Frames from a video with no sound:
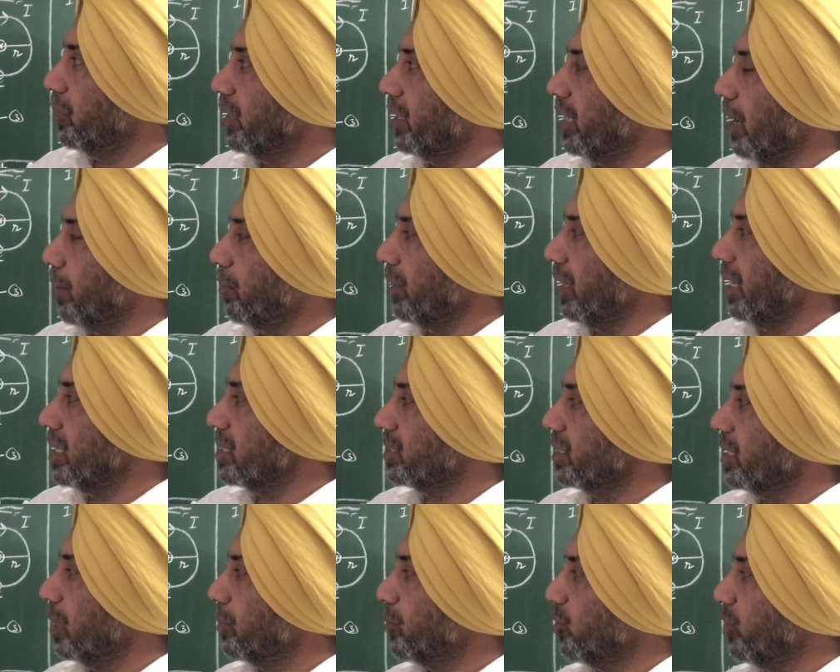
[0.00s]
be capital N
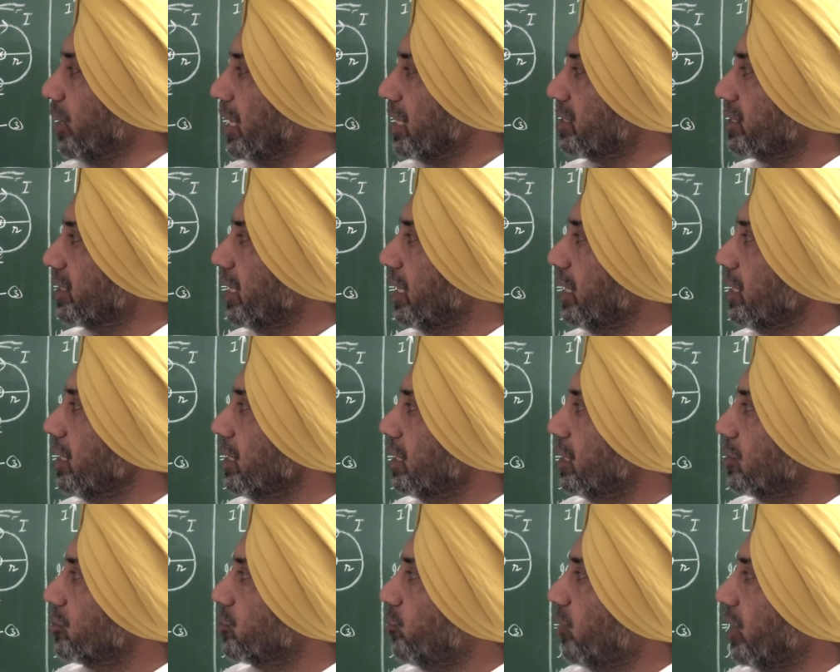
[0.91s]
square upon L square.
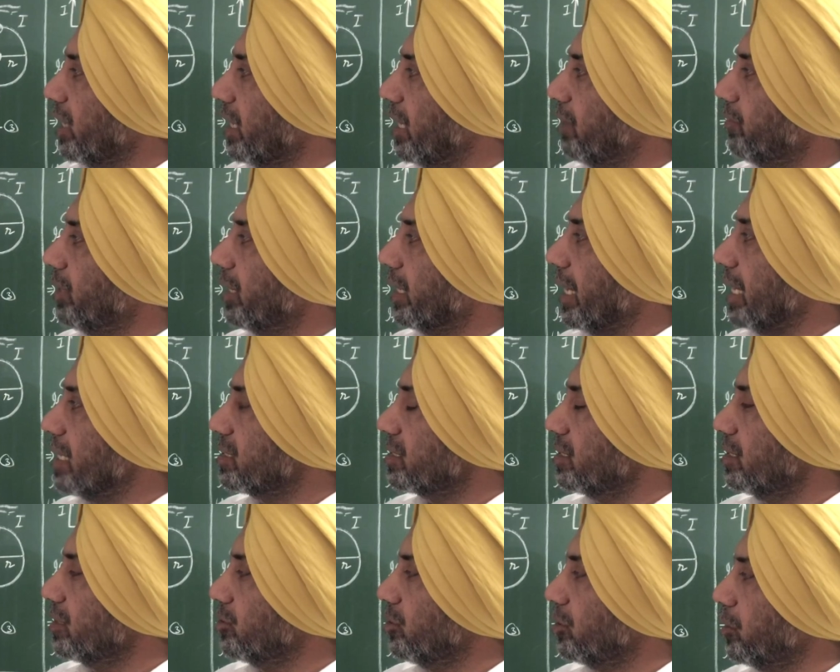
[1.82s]
So 1 L will
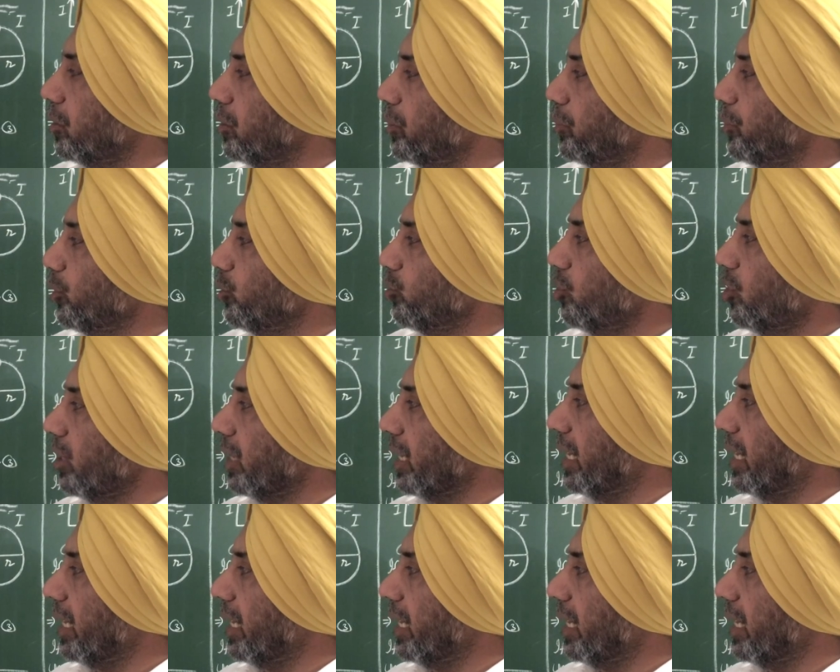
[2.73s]
cancel, so it will be mu naught